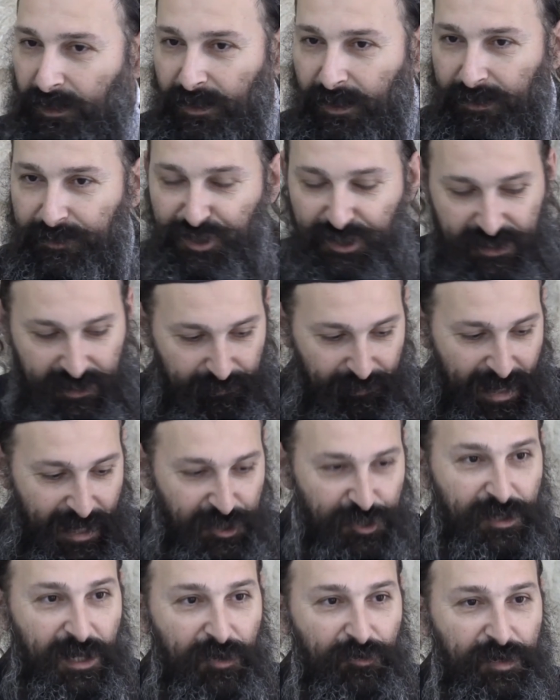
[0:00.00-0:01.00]
And just
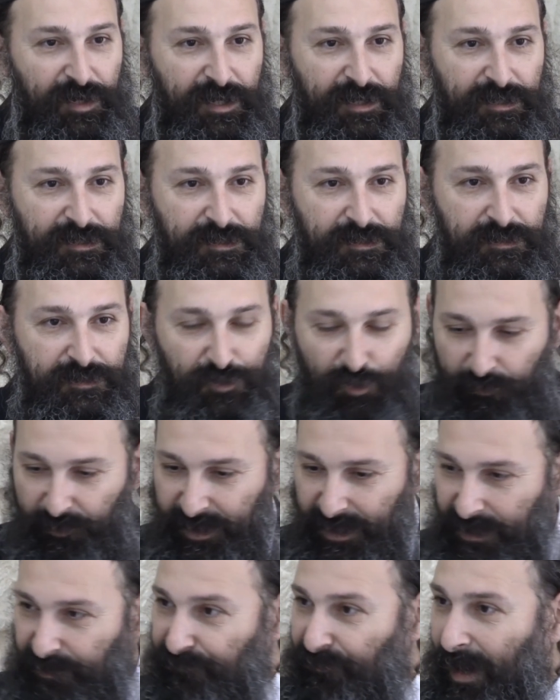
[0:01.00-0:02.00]
imagine how it is. So
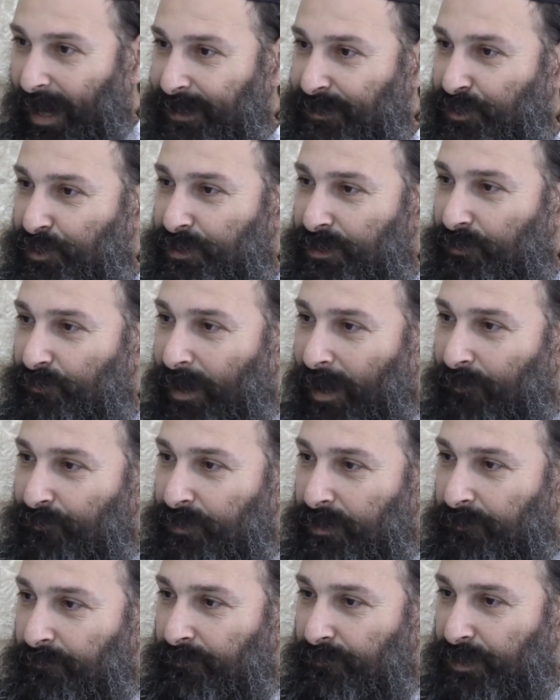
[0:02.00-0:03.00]
many advisors
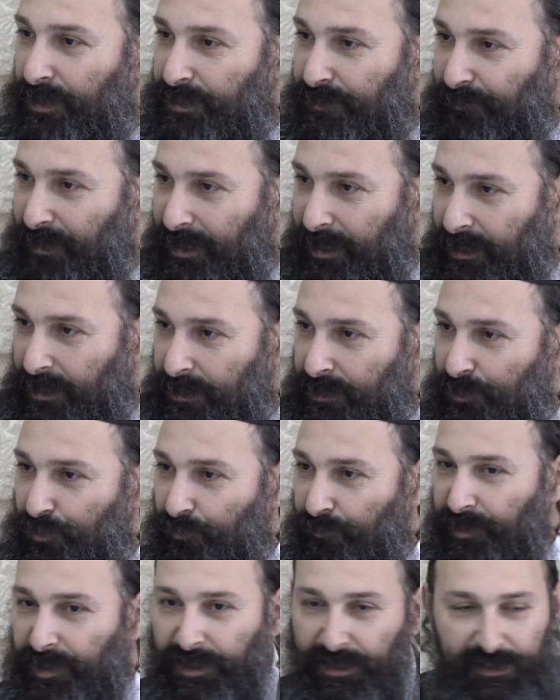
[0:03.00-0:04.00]
around him. This meeting is
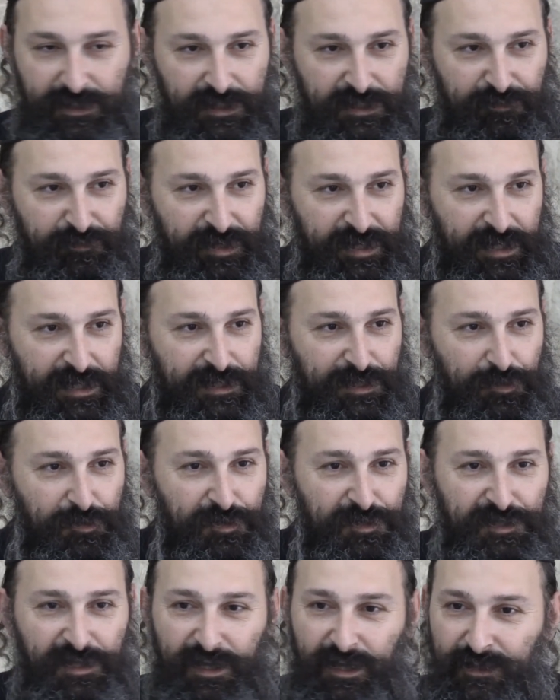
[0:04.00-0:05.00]
2 minutes. This meeting is
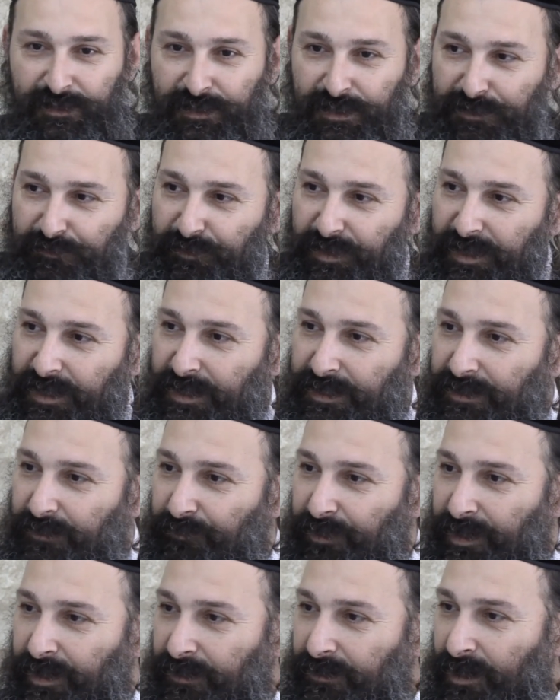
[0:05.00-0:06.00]
30 seconds. This meeting is a
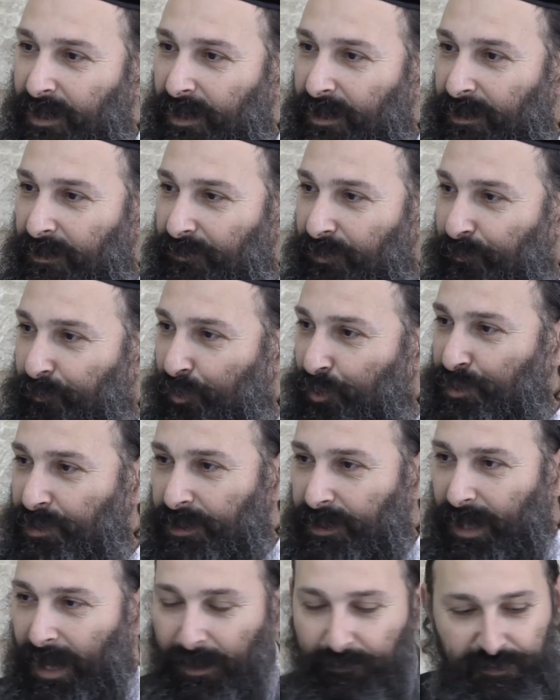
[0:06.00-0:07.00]
minute. The
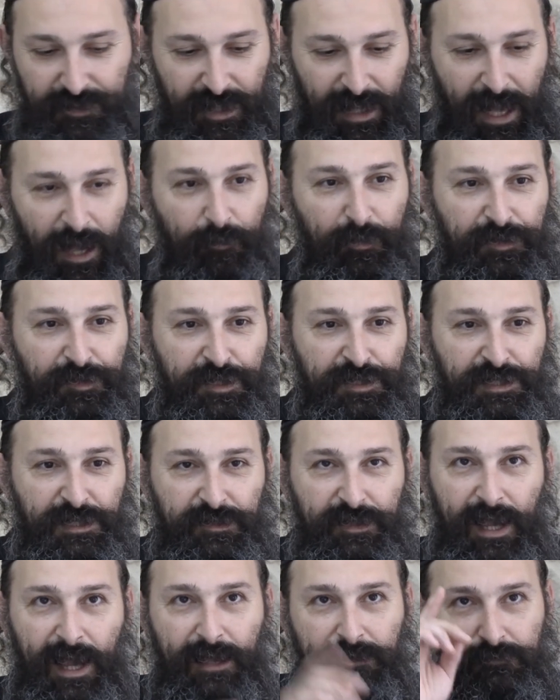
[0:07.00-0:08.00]
person comes, how about this
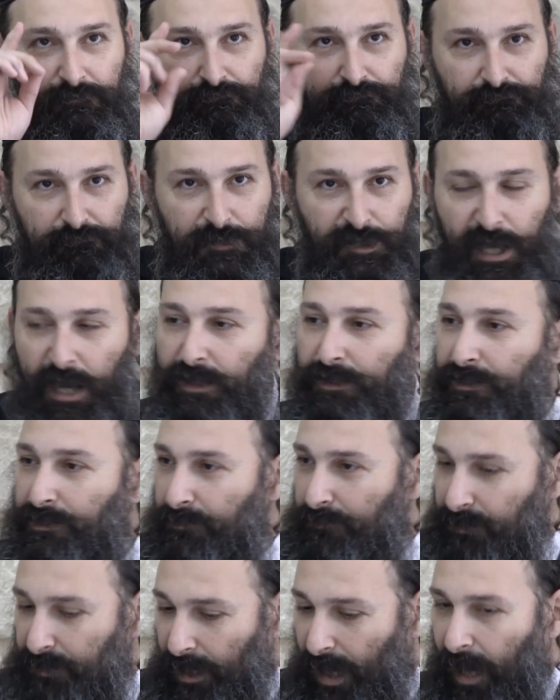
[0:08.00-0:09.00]
and that? Yes,
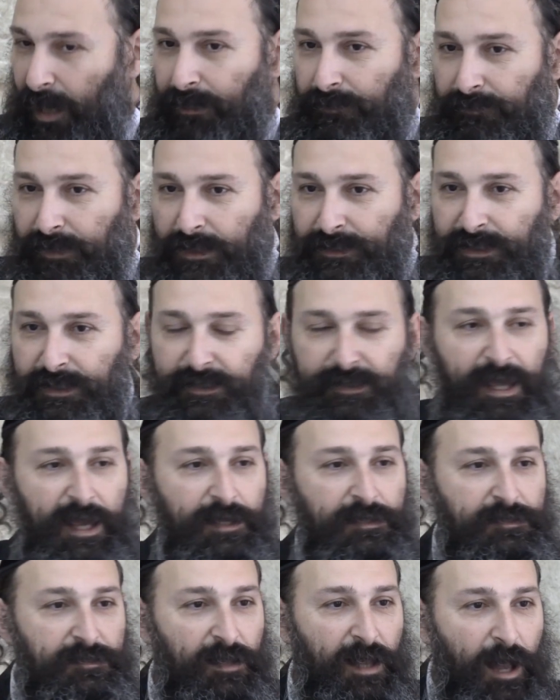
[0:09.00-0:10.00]
sign. That's it,
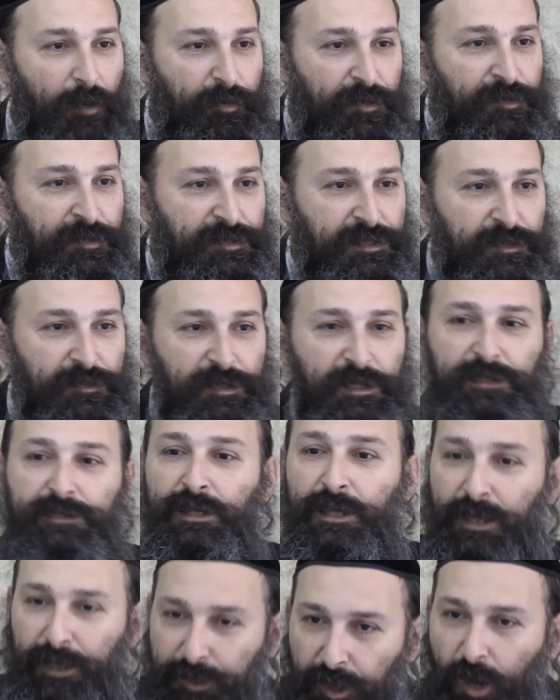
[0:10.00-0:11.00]
next. How about this and this?
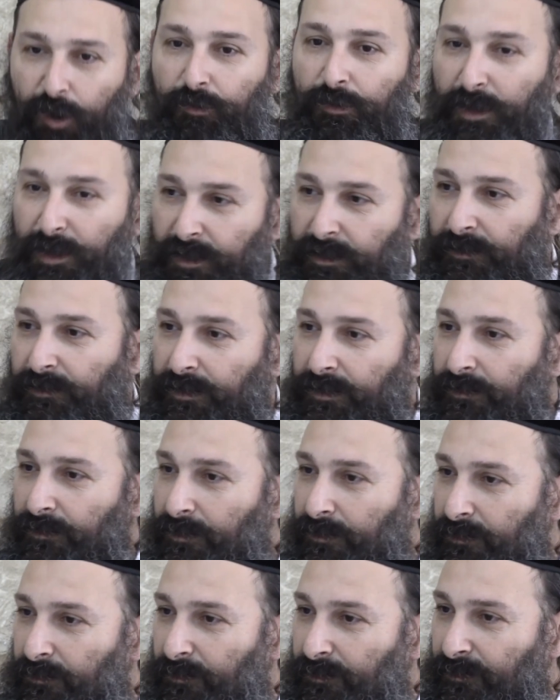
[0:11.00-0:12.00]
No.
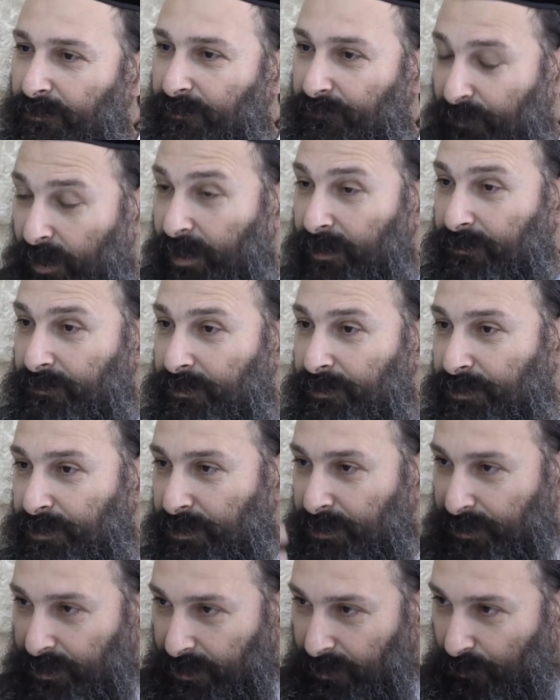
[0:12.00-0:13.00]
Right? This
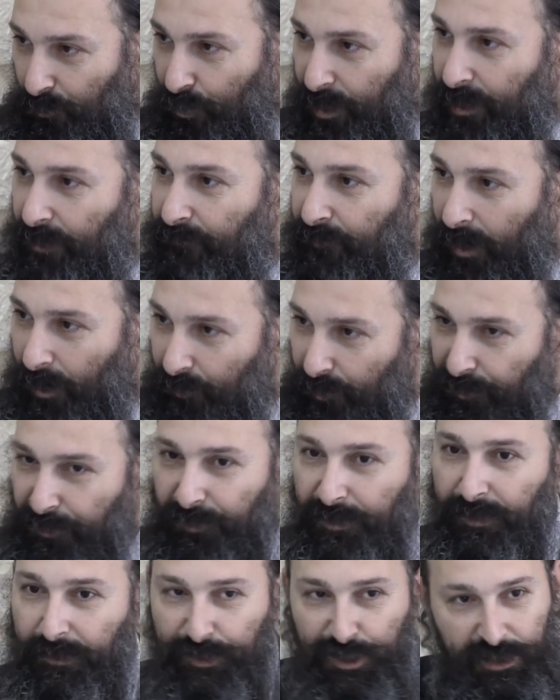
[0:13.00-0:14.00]
is the way of how I
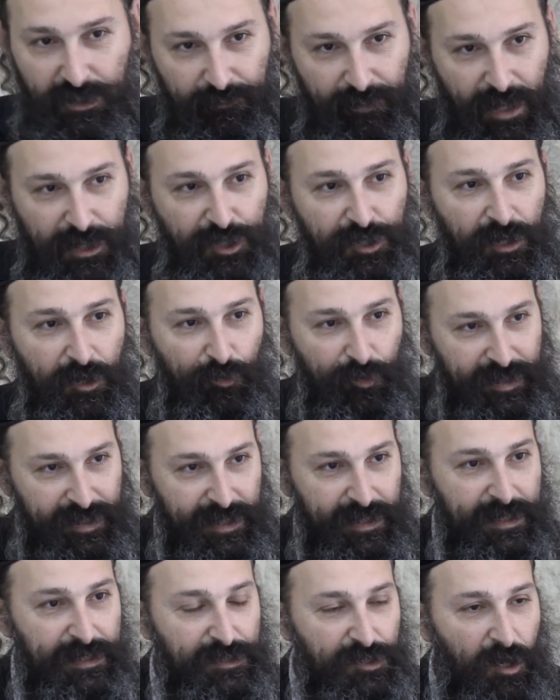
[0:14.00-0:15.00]
think. Just imagine how a
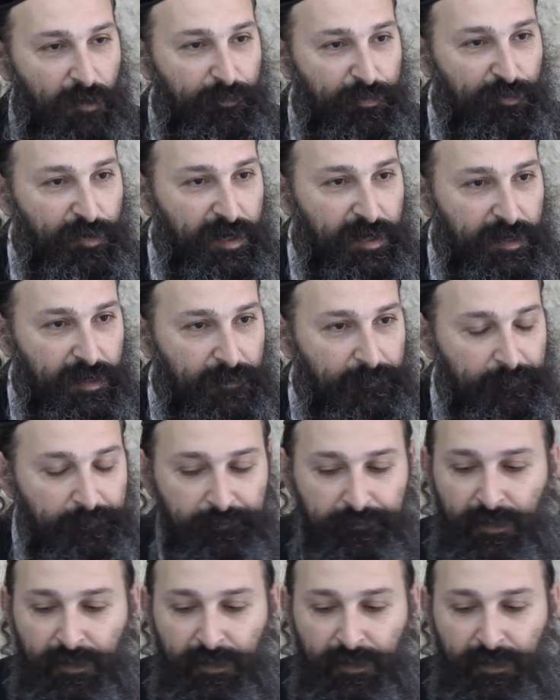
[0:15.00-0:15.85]
king is operating.